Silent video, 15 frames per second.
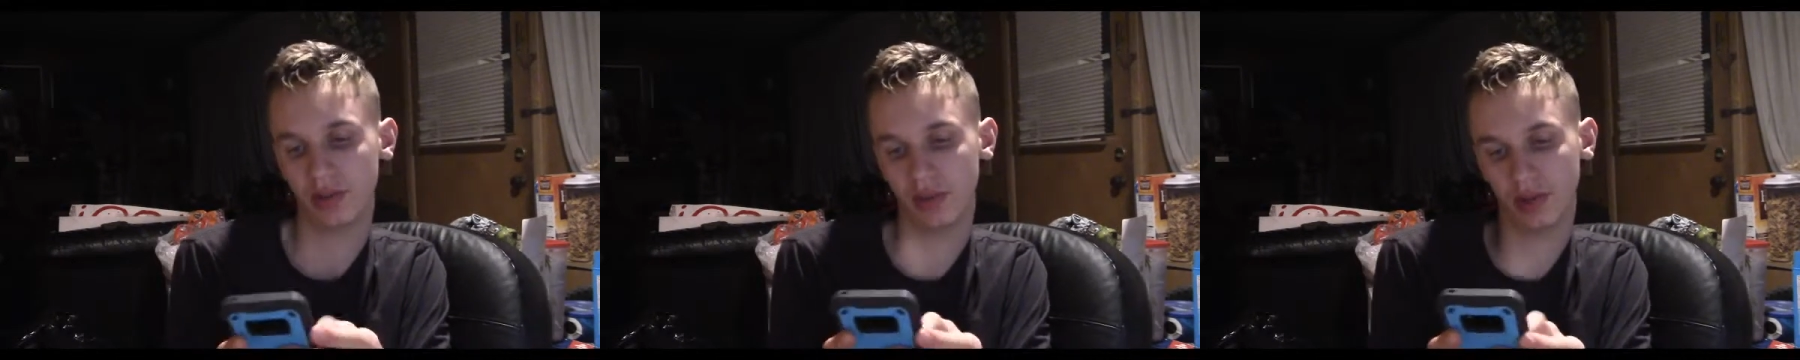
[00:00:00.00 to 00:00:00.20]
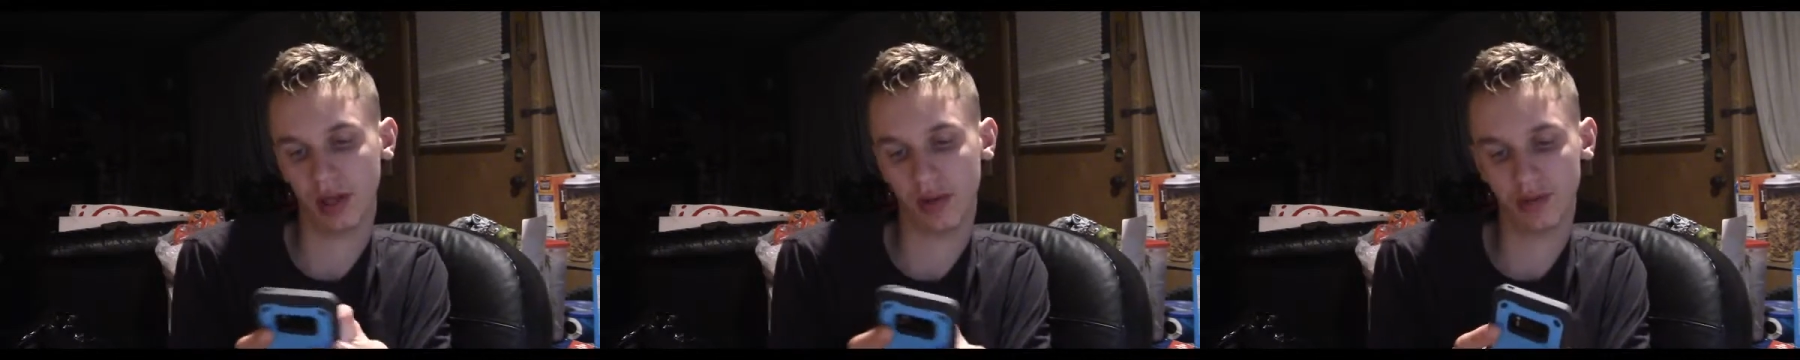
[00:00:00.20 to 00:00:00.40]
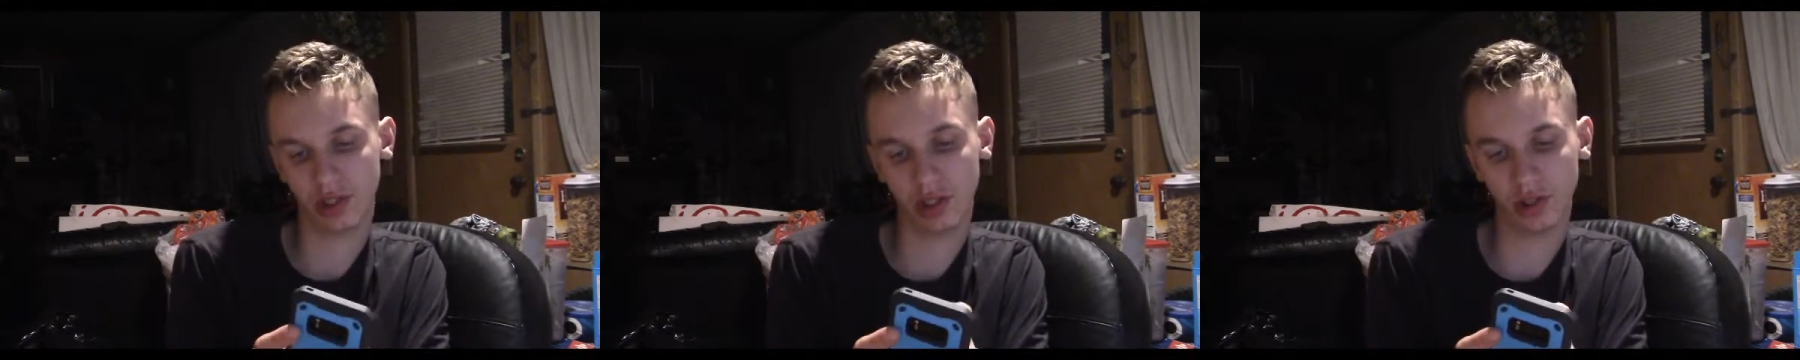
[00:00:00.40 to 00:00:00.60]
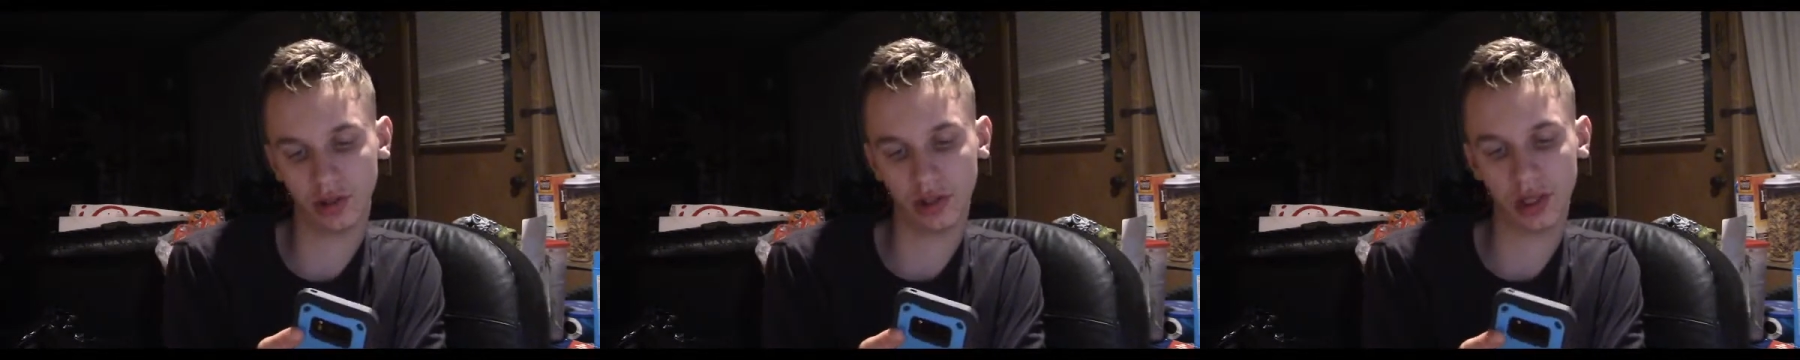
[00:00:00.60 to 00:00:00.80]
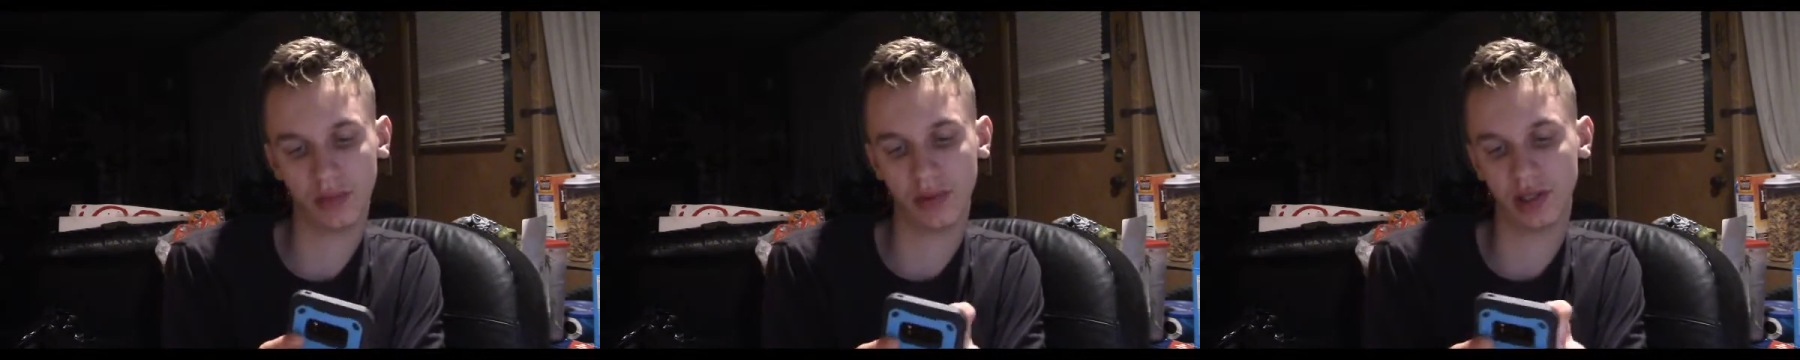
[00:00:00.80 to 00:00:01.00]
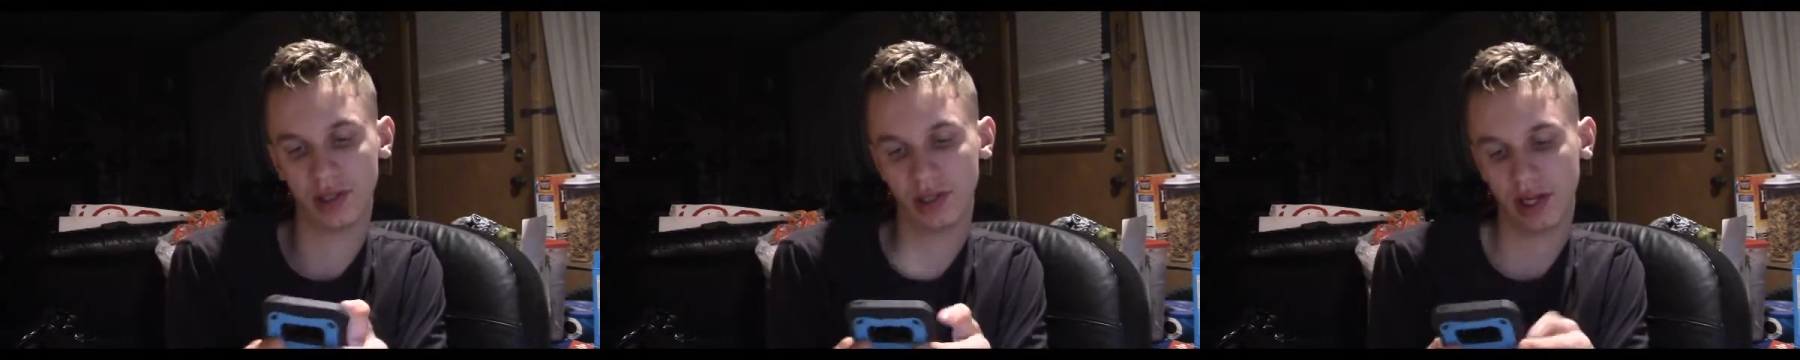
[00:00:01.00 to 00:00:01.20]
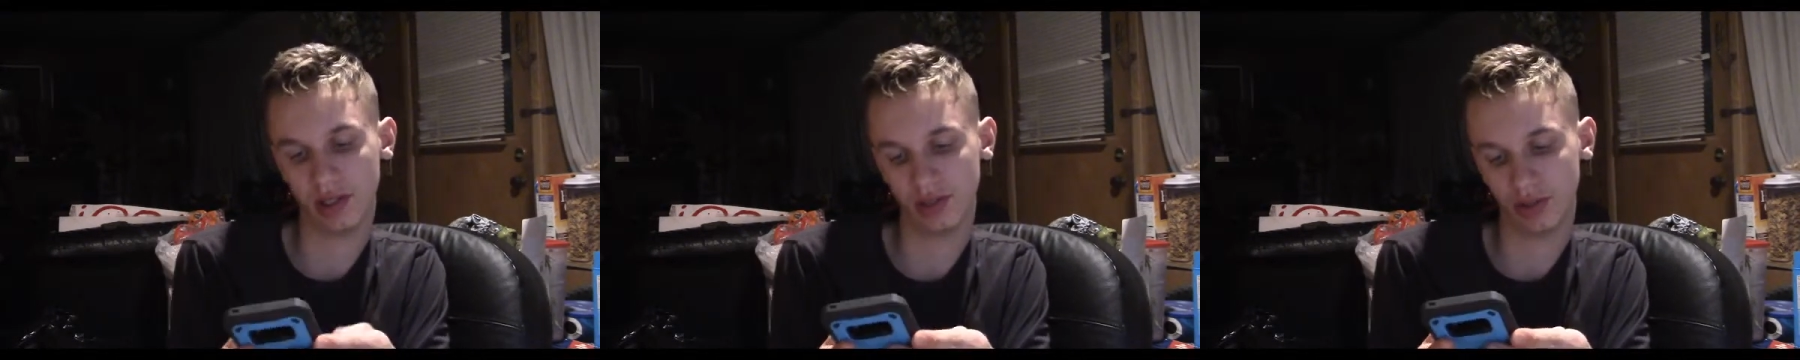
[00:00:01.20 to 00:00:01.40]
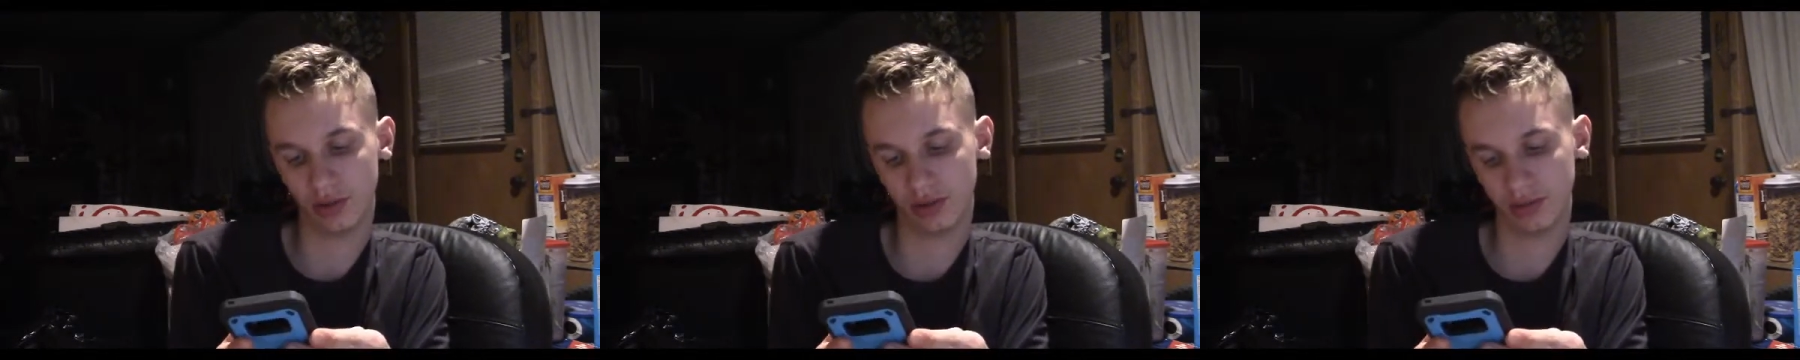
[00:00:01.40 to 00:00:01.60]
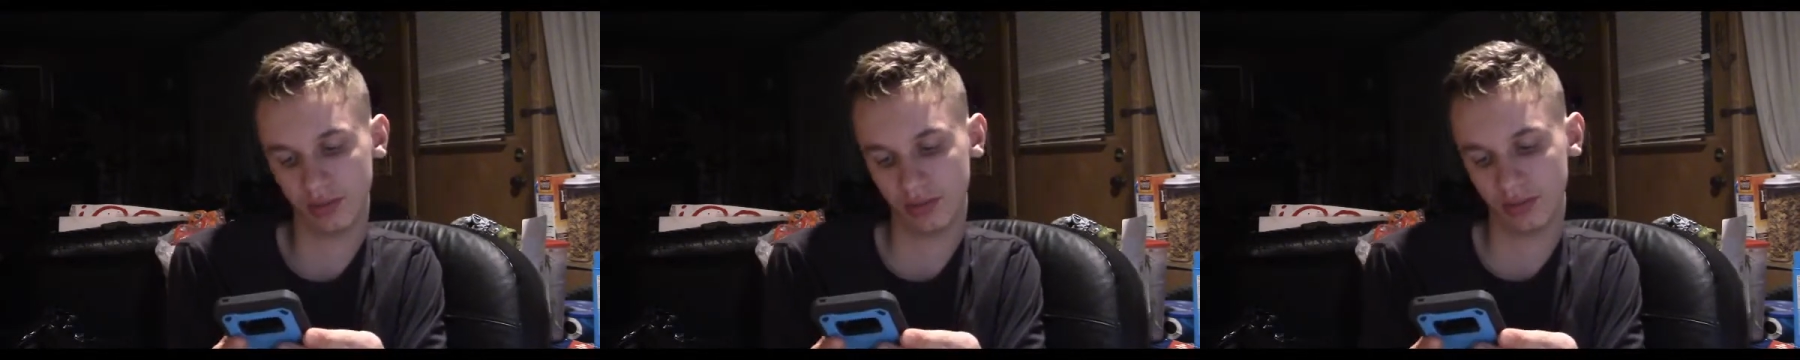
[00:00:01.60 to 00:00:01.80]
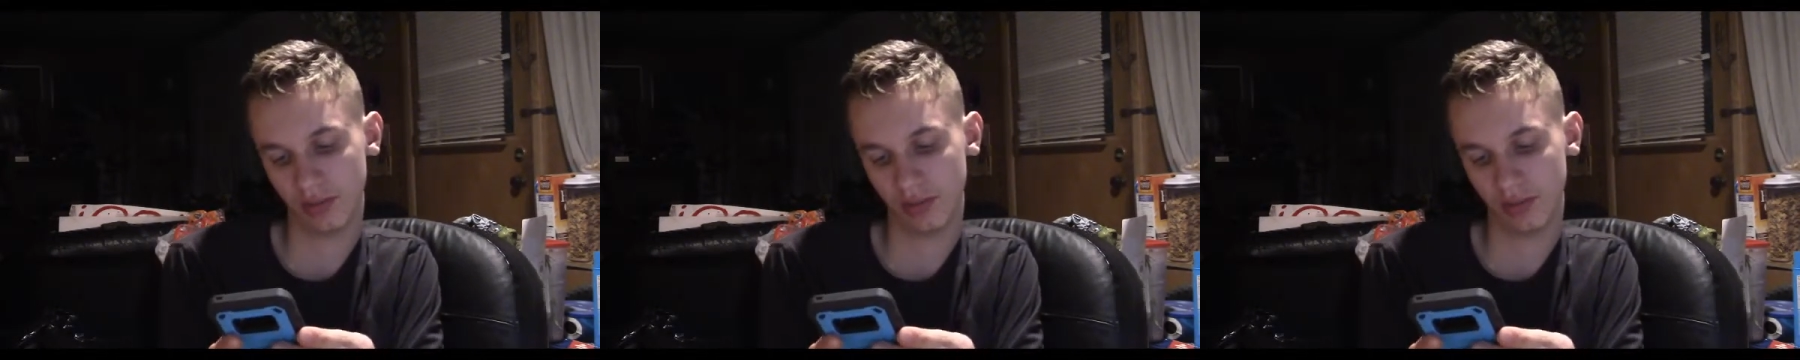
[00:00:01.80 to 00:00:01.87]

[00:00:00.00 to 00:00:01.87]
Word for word: but I'm just going to look it up because I don't.